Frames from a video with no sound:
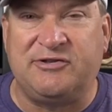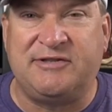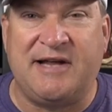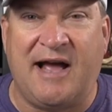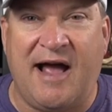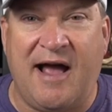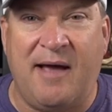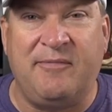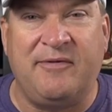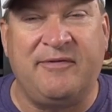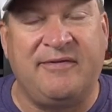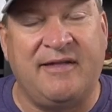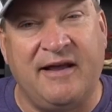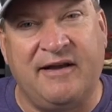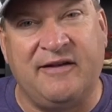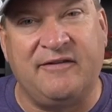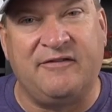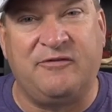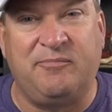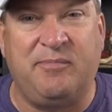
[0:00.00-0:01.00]
time that they
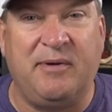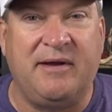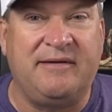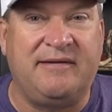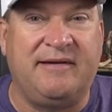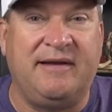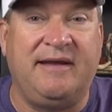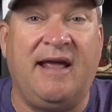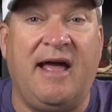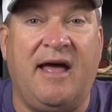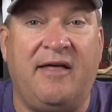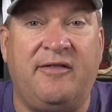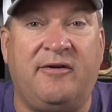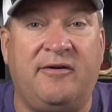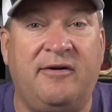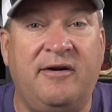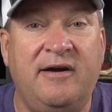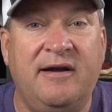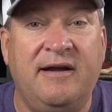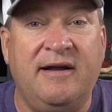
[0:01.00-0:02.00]
can spend
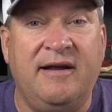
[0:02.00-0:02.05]
together.